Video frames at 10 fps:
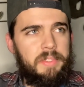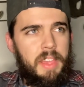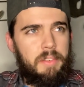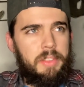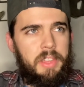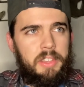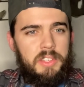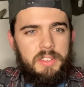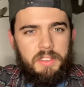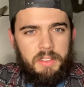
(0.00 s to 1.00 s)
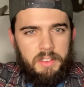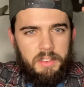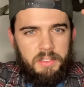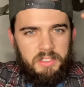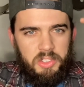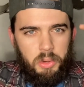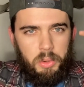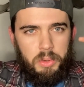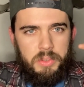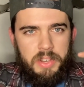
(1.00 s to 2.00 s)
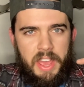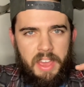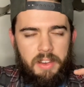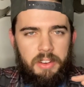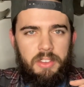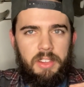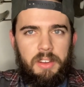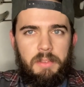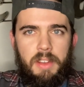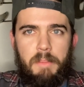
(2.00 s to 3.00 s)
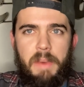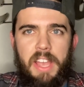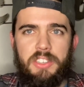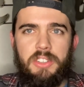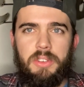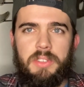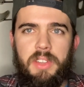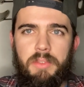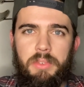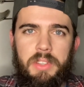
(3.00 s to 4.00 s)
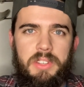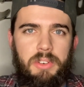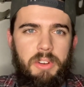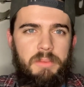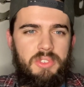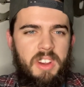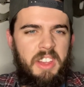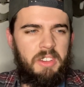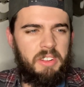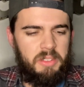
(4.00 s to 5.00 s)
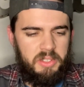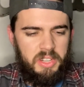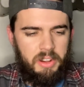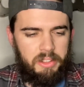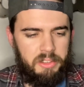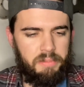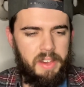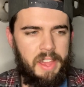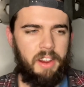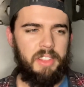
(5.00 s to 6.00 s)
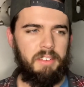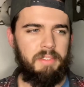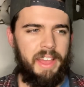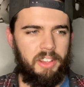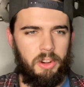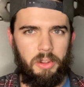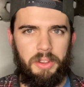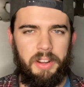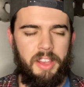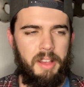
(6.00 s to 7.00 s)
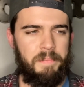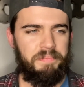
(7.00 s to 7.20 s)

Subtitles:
Everything just dulls down, and you can imagine yourself with this Grim Triune, and they're sitting around this fire, and they invite Cola to come